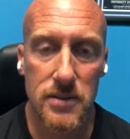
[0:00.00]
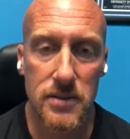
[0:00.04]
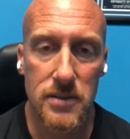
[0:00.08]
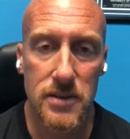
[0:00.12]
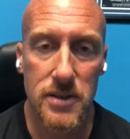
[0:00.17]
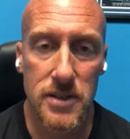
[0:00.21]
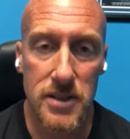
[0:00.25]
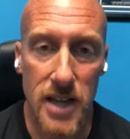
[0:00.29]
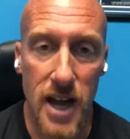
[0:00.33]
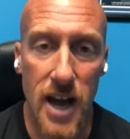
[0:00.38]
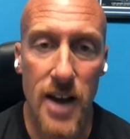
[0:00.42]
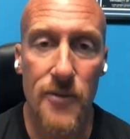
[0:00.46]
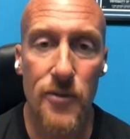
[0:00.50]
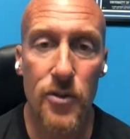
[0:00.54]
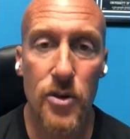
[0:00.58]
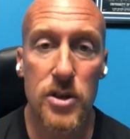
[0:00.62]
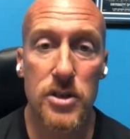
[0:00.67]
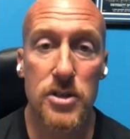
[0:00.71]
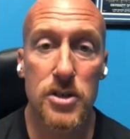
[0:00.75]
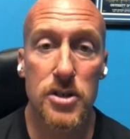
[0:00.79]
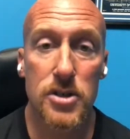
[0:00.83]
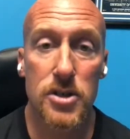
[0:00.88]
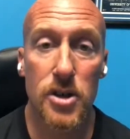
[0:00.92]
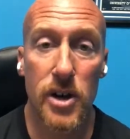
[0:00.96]
It's time for us
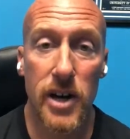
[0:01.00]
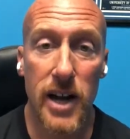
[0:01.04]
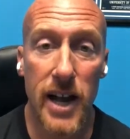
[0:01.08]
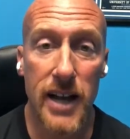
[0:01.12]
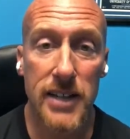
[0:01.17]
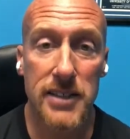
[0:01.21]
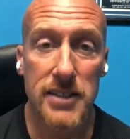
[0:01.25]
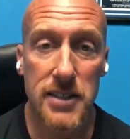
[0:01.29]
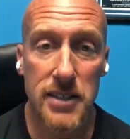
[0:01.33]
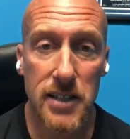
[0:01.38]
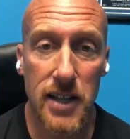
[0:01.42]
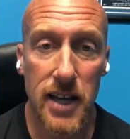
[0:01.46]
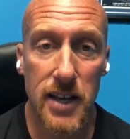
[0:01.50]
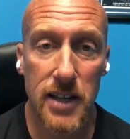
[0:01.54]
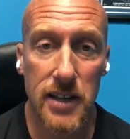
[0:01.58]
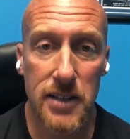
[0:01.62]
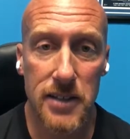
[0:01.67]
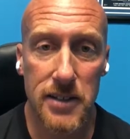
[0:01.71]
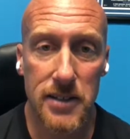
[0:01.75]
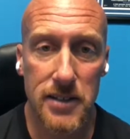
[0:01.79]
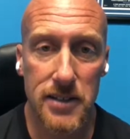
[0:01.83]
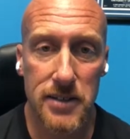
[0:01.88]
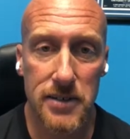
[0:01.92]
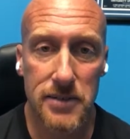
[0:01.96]
to start acting like it.